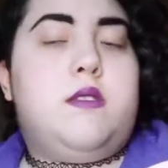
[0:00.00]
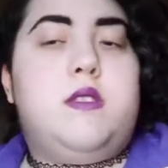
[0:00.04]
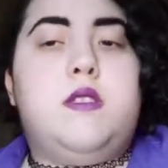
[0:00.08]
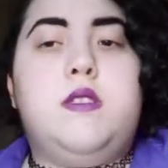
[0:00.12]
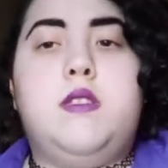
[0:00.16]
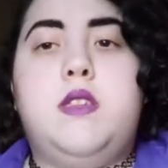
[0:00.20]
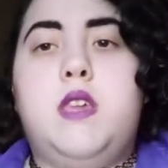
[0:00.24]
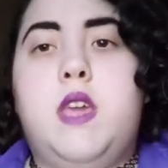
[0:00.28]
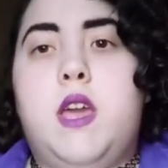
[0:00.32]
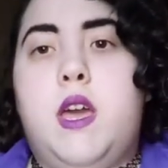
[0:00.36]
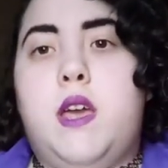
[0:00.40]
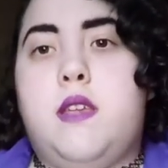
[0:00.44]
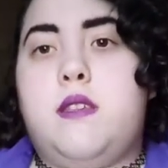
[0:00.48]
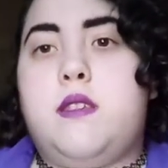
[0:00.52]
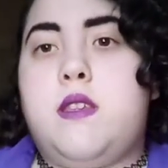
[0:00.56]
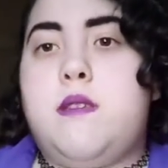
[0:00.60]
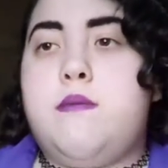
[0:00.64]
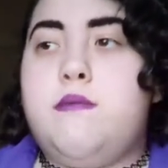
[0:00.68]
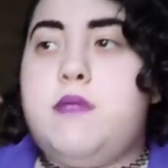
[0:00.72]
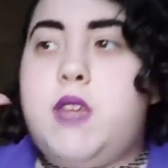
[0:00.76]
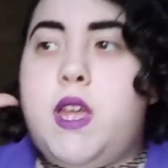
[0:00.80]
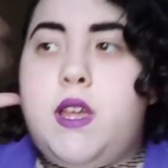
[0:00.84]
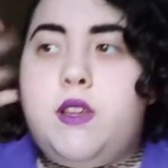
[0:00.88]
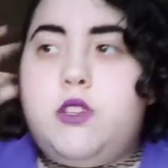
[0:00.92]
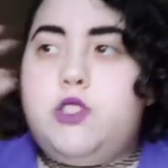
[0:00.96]
yeah,
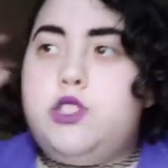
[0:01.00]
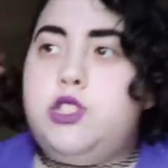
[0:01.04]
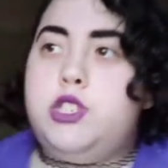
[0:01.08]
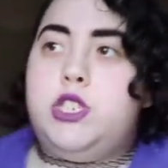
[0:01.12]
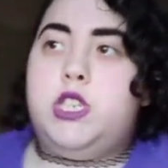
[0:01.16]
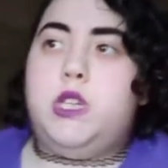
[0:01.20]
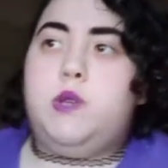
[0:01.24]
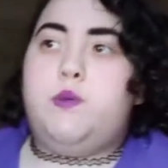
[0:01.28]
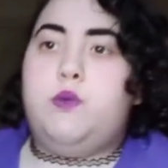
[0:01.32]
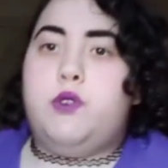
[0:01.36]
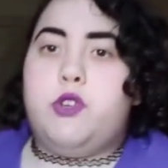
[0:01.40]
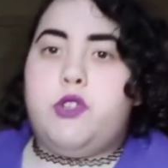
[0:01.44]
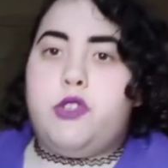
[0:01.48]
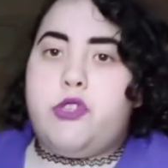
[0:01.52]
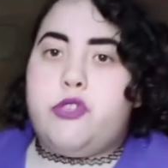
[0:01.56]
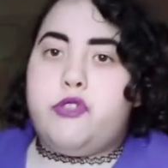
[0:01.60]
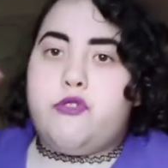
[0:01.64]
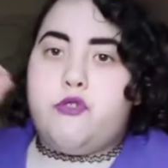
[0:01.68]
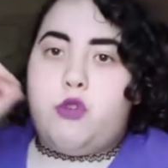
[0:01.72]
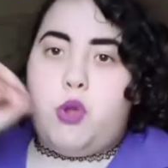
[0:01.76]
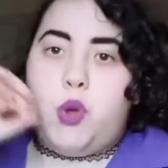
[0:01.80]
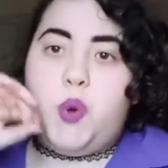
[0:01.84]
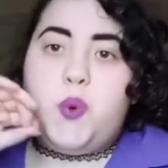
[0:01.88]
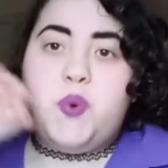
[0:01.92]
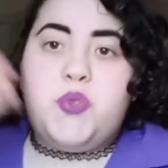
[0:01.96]
sometimes she would
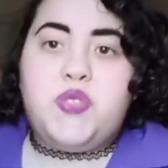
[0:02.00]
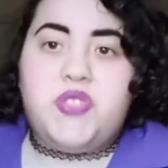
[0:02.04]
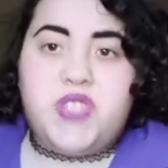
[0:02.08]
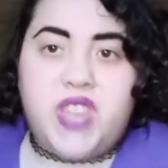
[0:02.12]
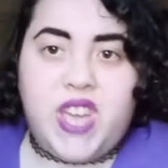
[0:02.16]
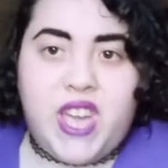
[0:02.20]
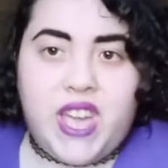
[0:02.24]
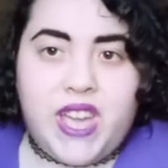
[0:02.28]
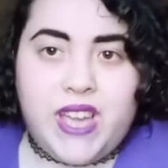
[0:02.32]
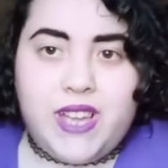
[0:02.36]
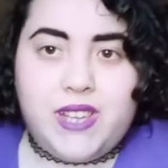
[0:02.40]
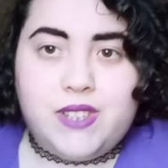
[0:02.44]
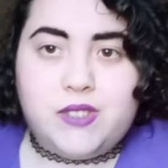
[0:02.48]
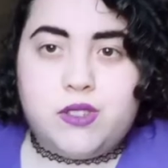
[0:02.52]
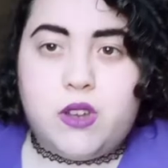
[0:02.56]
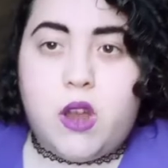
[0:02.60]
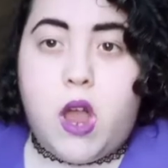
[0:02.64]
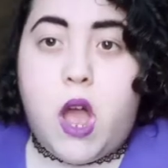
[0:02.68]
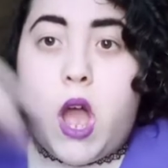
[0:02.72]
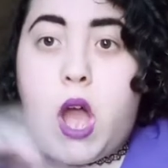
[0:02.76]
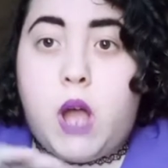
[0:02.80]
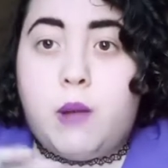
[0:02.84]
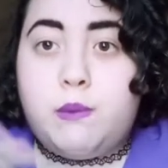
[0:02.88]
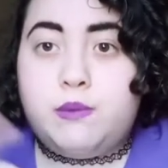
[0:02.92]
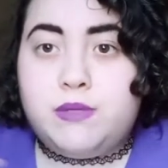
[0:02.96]
throw things or
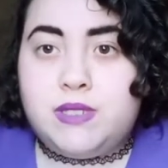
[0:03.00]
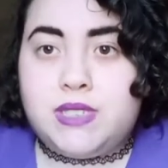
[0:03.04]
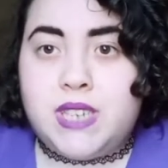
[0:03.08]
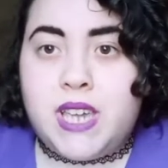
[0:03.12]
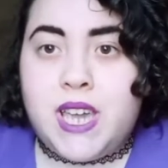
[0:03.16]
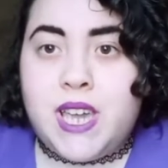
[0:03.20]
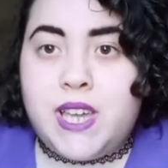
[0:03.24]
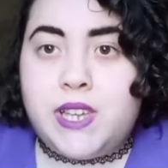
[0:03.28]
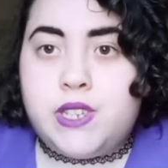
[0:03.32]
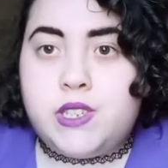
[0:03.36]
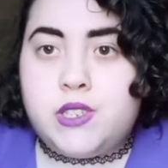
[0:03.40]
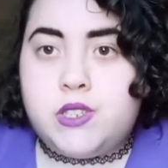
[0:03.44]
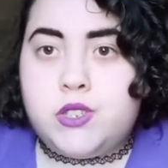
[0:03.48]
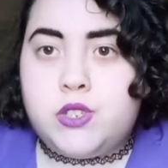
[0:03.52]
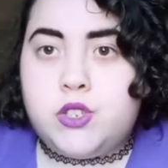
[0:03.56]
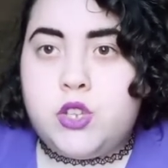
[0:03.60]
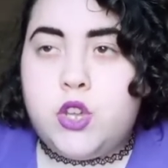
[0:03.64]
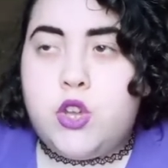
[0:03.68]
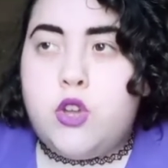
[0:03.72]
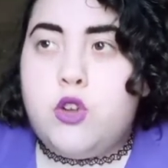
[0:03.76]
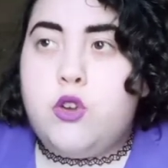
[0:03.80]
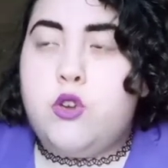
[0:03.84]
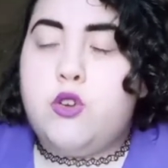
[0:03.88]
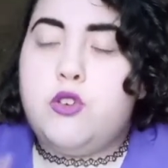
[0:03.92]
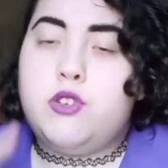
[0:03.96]
objects
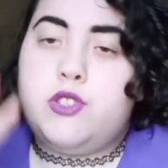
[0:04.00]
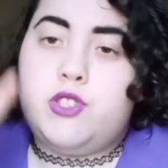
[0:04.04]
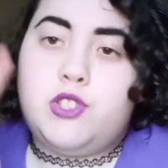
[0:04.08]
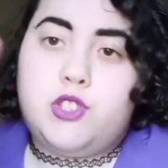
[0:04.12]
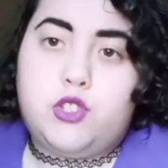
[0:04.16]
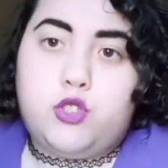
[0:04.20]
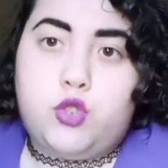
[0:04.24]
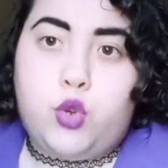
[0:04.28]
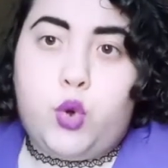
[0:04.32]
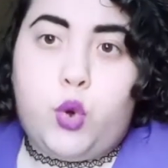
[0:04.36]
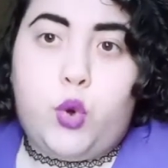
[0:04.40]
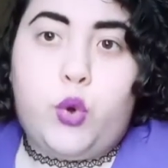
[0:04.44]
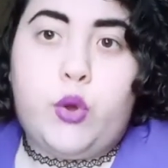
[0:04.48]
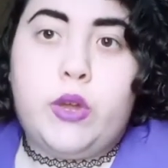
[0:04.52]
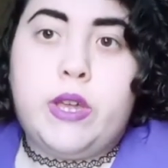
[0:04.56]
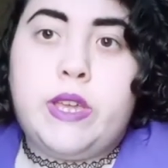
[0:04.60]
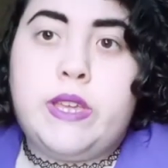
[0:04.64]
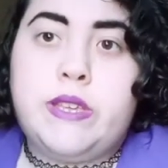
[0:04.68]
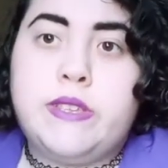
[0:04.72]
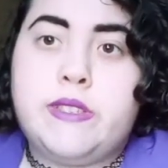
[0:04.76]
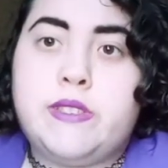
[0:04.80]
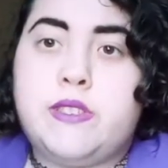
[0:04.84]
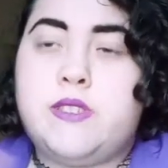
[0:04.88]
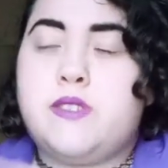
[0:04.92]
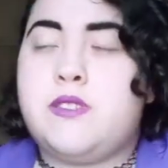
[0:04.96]
or just
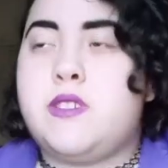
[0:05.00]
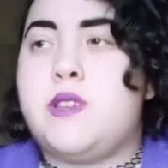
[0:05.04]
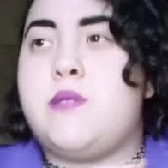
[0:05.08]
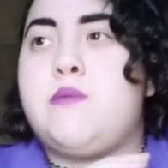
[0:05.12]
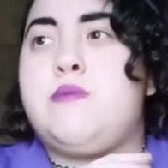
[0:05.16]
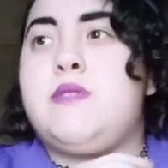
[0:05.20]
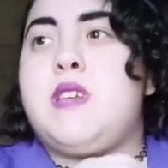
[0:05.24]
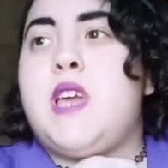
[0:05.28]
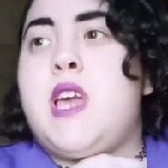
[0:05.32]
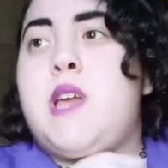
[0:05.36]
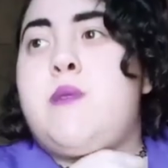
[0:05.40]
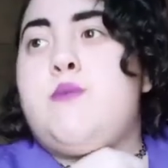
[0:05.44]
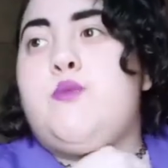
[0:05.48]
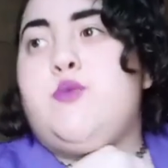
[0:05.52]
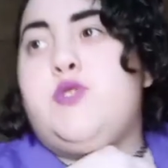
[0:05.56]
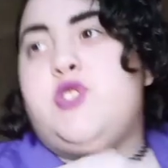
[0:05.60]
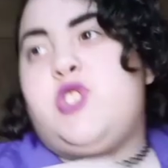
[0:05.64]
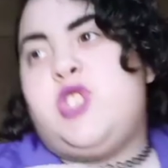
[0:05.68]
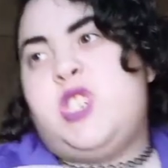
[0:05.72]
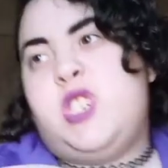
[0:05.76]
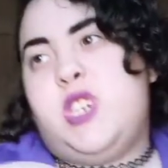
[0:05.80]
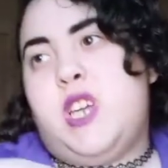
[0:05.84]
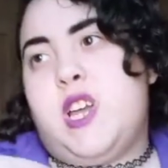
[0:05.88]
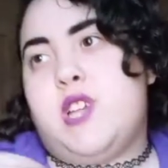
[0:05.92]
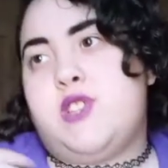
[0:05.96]
toys. So sometimes when
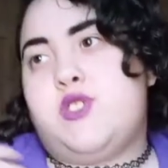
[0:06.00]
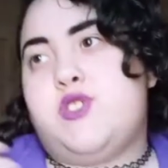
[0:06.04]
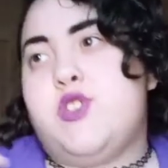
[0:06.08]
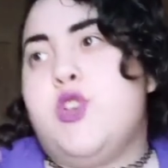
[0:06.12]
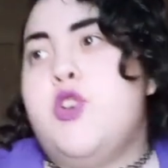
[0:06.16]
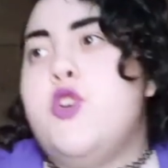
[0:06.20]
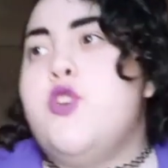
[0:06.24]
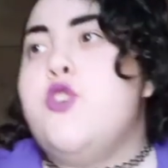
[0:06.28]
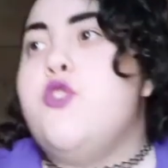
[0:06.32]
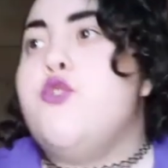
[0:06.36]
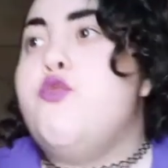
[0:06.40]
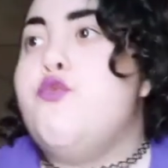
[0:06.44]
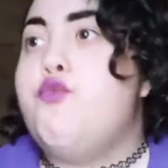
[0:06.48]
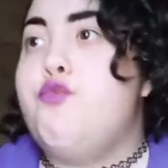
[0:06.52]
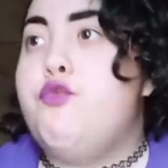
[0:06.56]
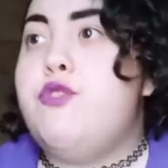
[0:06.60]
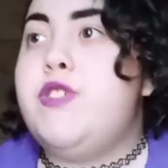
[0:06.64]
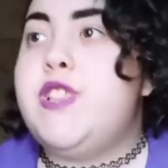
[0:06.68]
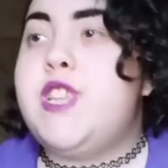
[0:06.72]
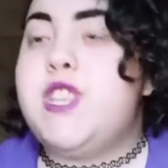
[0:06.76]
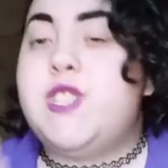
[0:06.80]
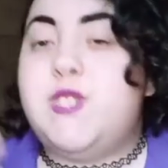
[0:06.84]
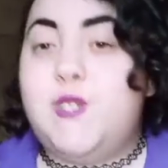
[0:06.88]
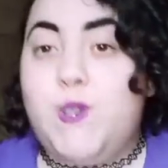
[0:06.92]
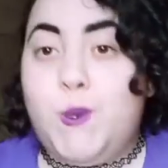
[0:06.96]
she gets
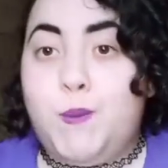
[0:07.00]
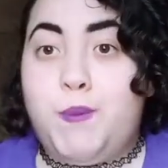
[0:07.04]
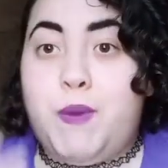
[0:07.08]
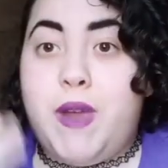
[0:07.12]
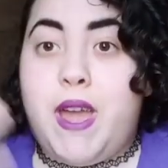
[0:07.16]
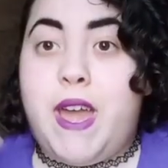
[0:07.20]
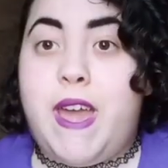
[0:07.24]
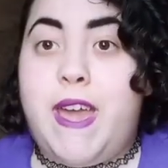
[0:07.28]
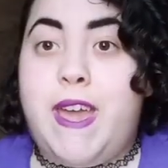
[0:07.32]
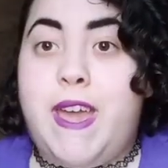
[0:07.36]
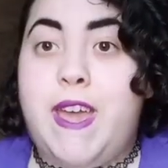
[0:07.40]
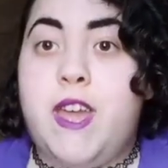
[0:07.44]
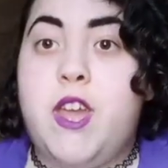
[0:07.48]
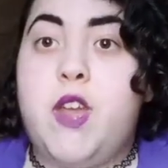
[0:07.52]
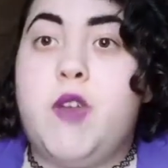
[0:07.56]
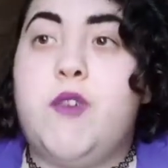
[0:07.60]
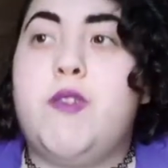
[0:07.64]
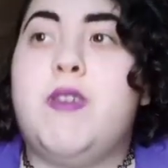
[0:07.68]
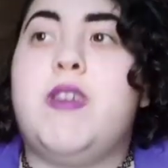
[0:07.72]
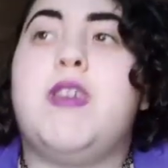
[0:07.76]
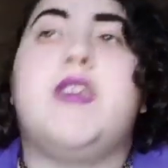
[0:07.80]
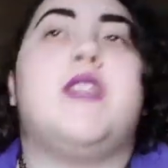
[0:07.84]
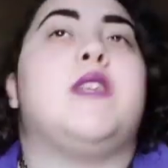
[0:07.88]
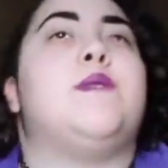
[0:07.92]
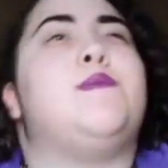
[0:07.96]
really super
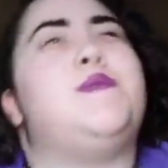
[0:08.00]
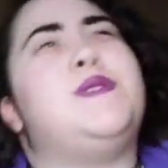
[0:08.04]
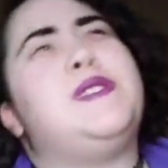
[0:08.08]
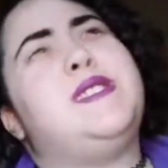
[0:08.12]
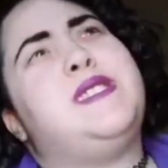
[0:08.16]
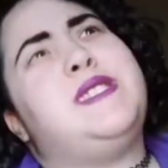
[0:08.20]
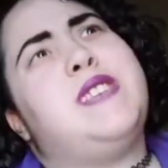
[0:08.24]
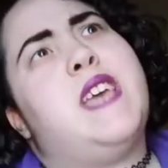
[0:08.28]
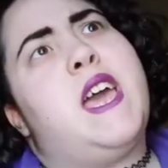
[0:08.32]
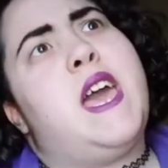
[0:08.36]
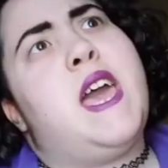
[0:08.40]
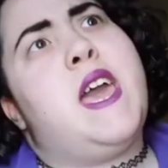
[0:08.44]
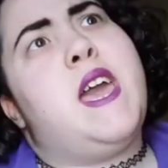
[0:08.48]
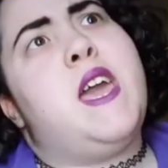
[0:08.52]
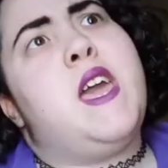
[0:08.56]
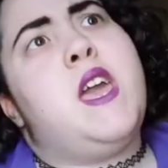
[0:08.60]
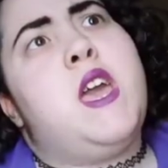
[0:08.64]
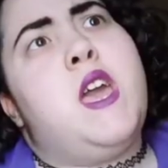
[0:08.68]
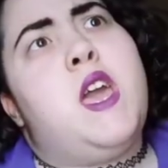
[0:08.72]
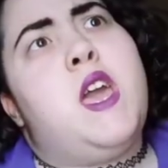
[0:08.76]
angry and upset